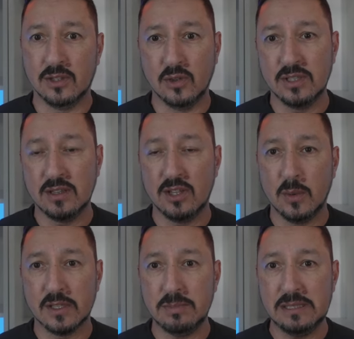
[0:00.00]
using the
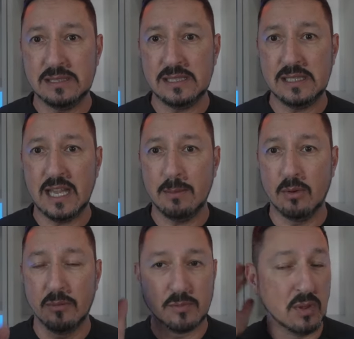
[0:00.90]
USB C
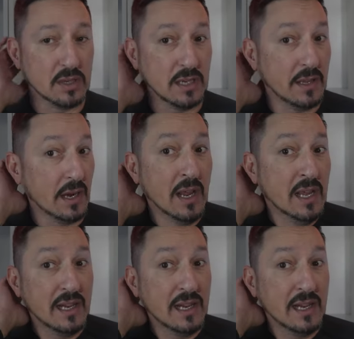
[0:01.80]
cable that was plugged in there.